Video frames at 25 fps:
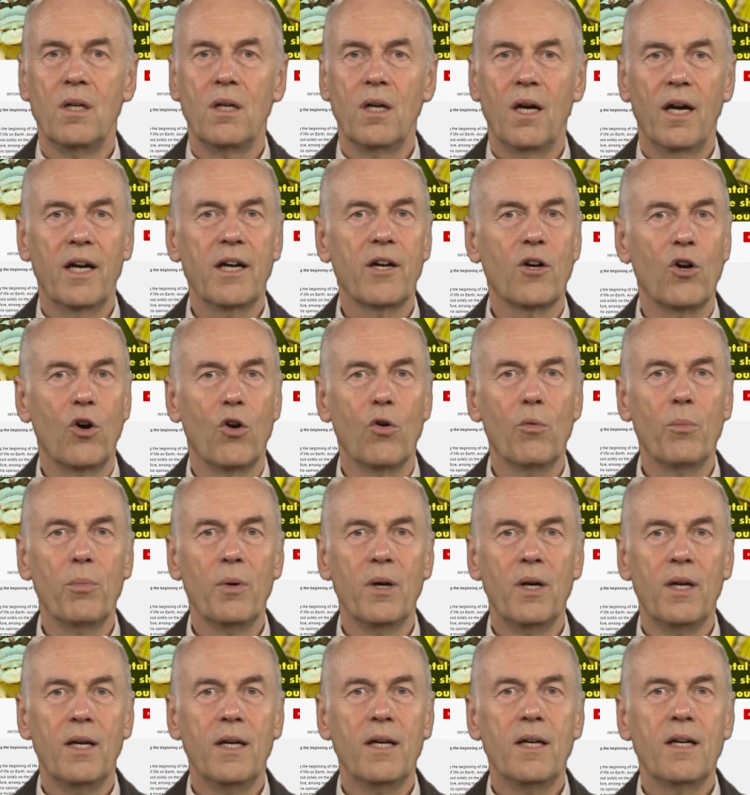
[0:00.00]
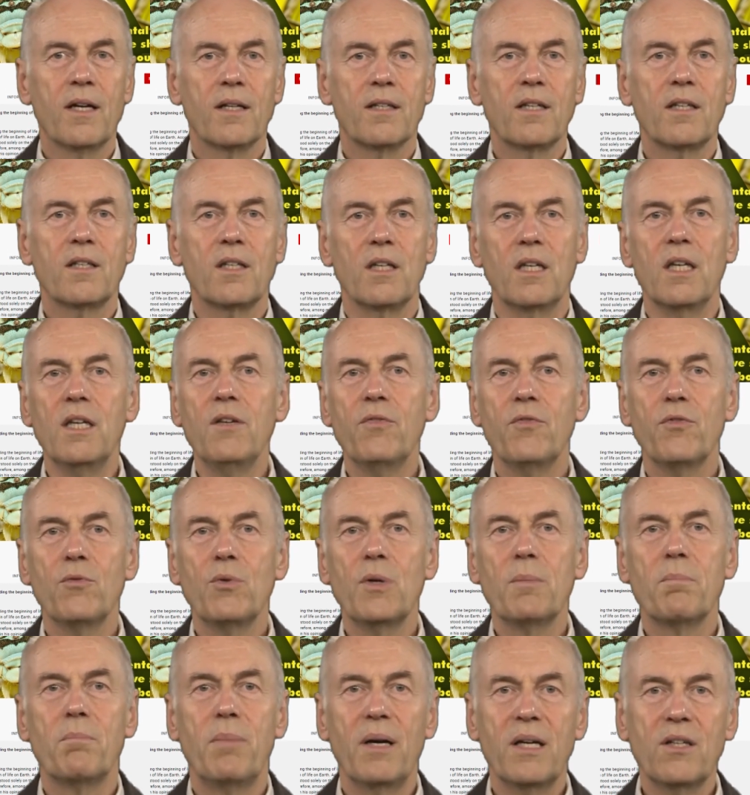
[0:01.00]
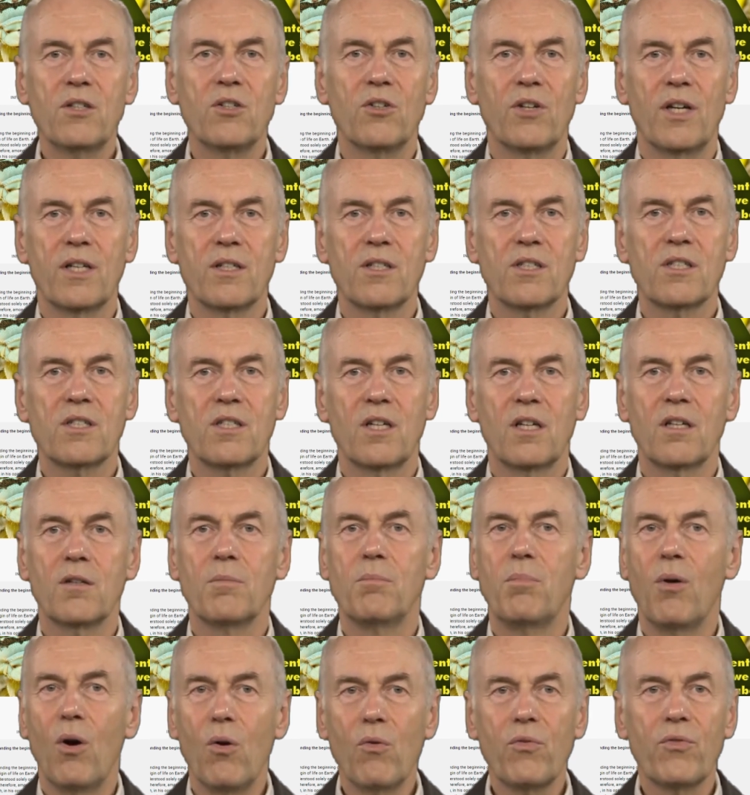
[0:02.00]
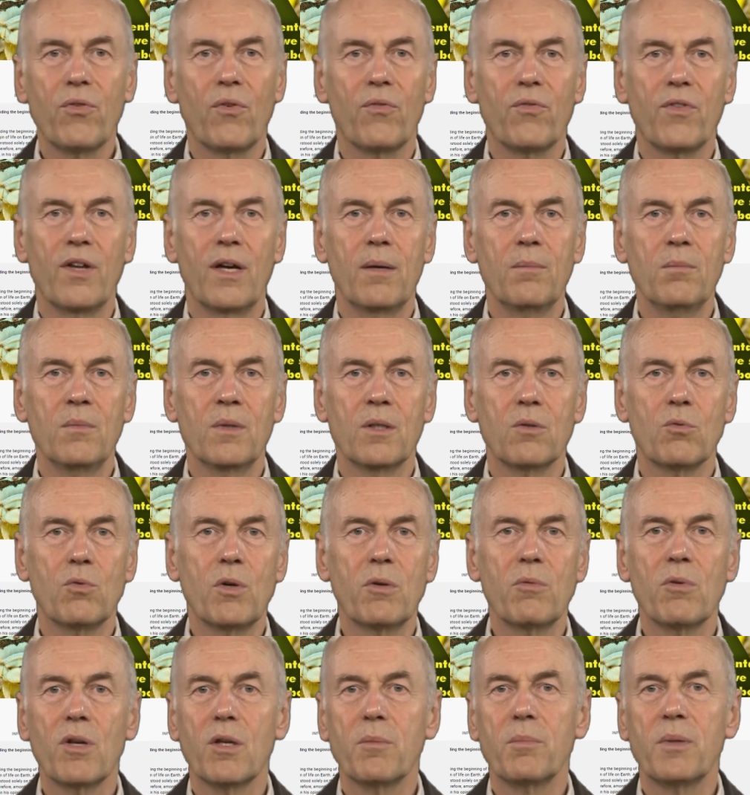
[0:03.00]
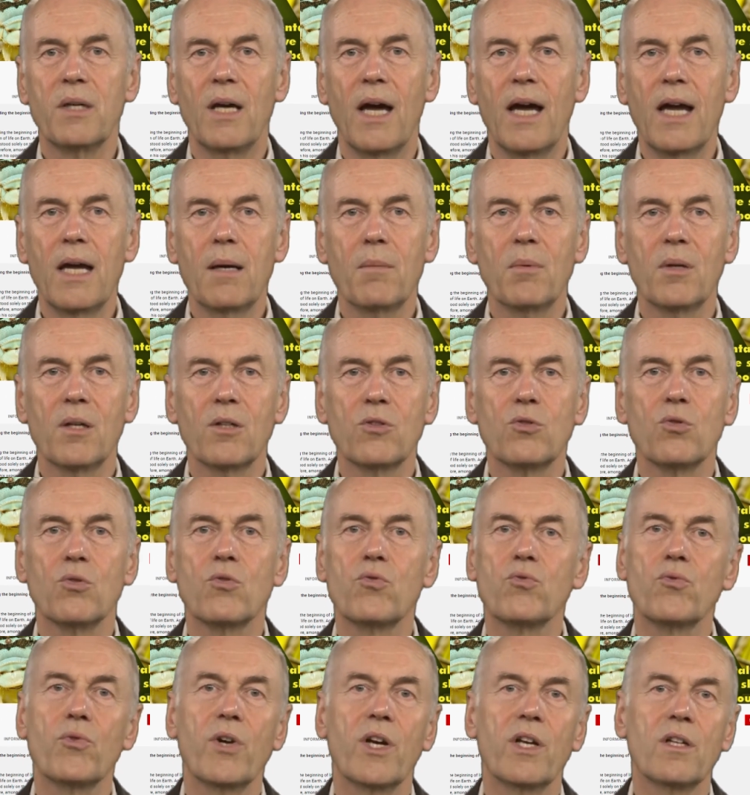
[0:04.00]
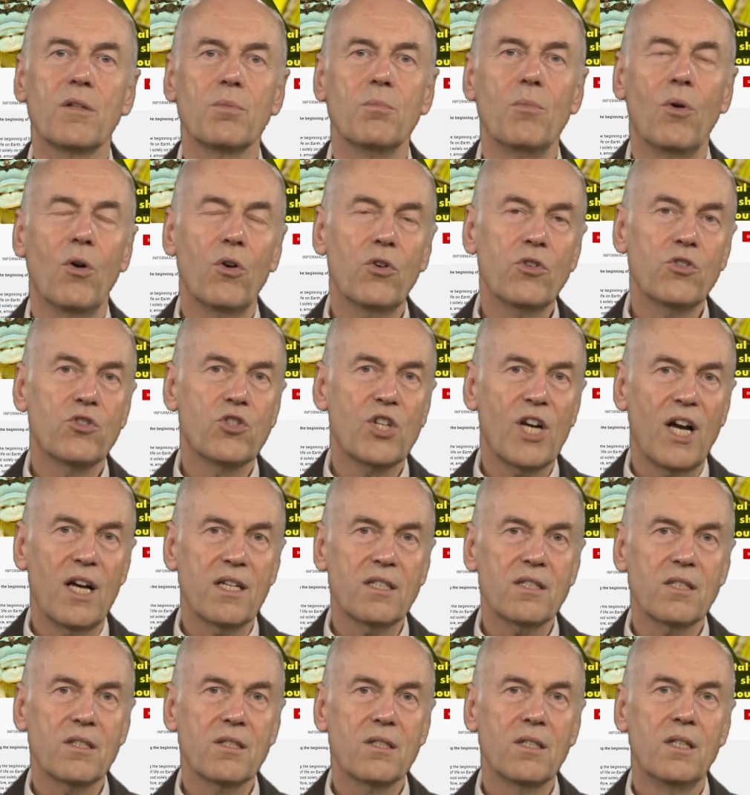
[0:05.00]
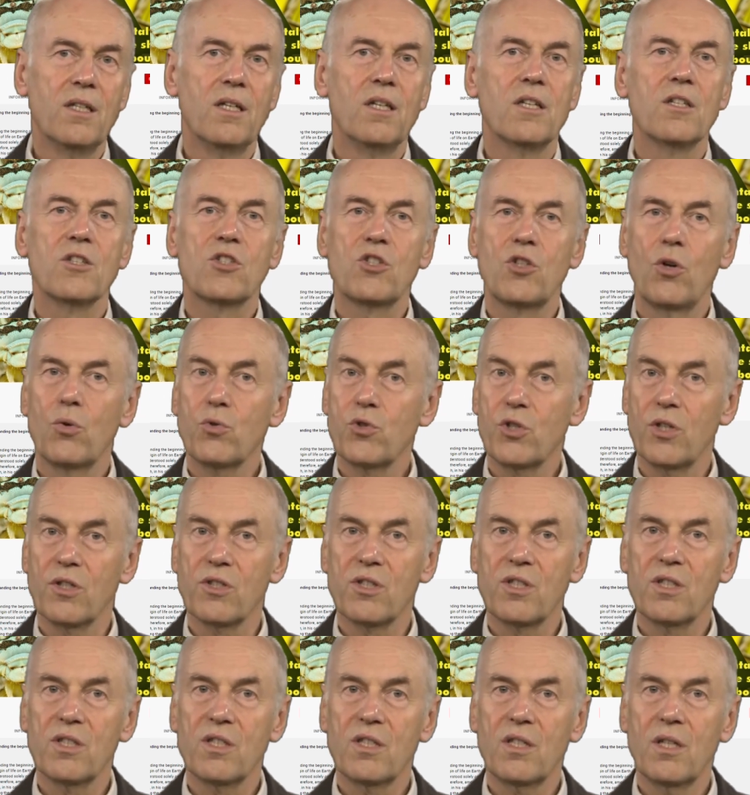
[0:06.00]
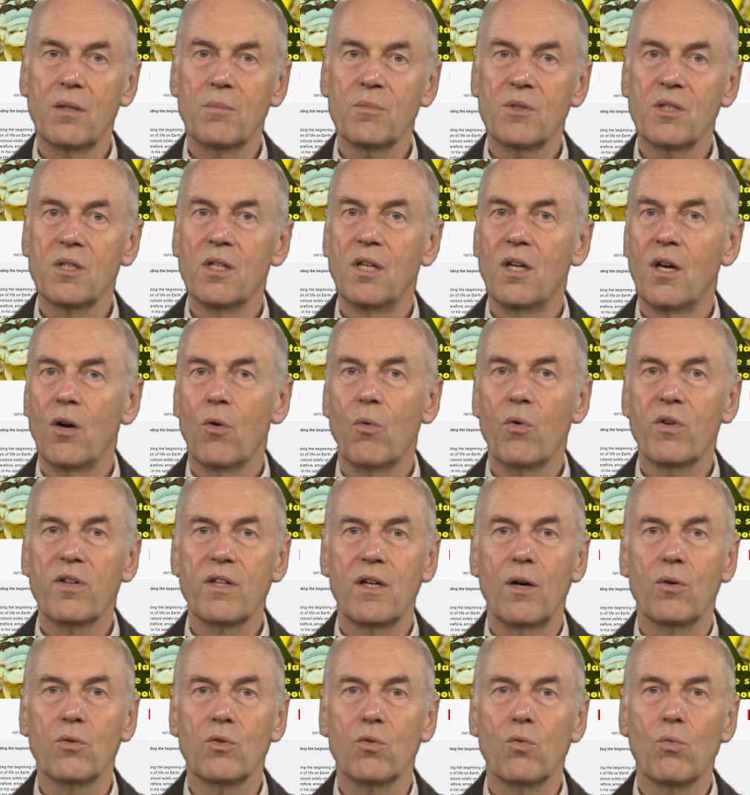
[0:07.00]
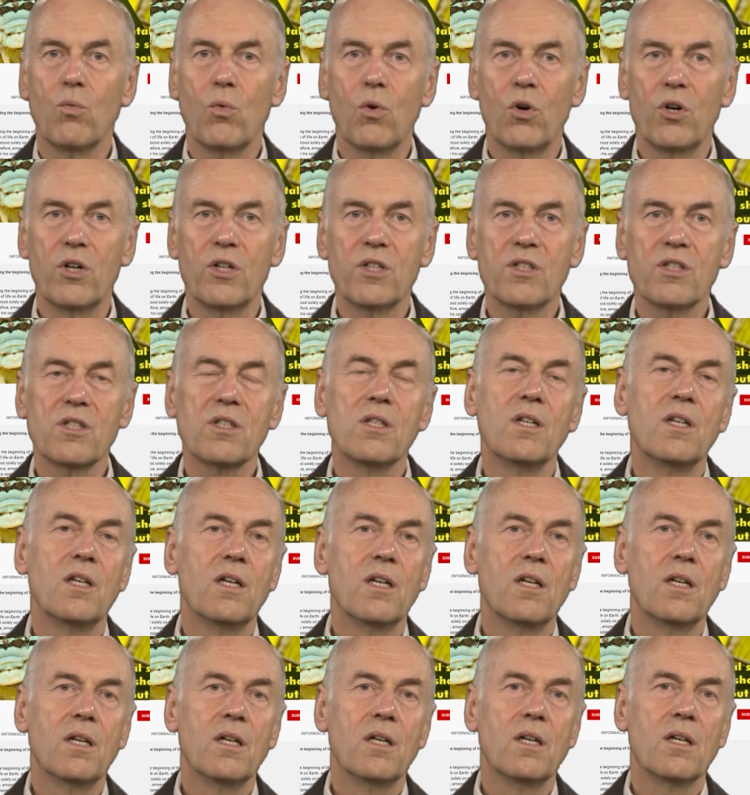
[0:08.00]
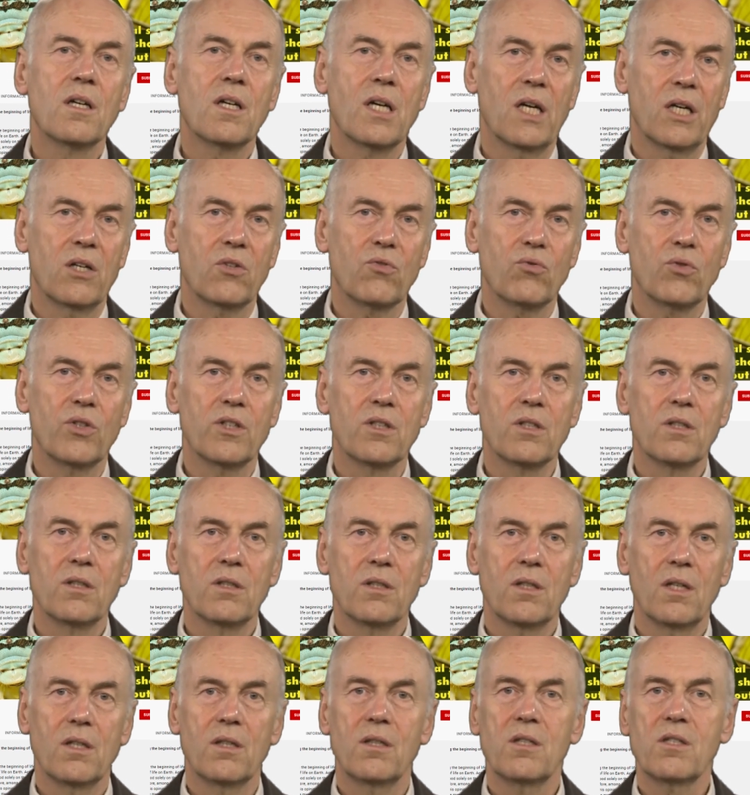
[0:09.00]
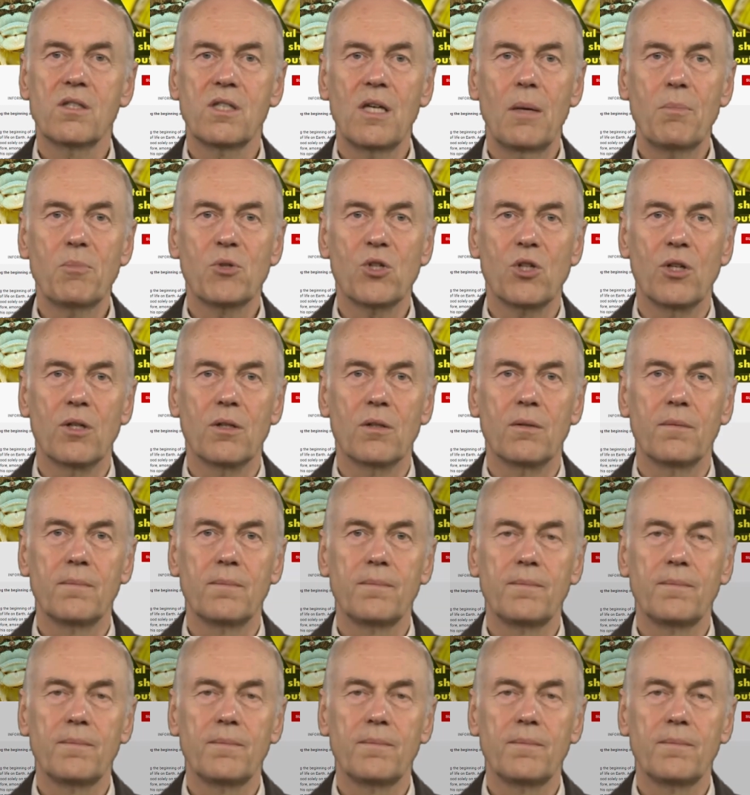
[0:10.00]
I hope that if we better understand both of them, we will be able to create more just social systems without wars hatred and deception.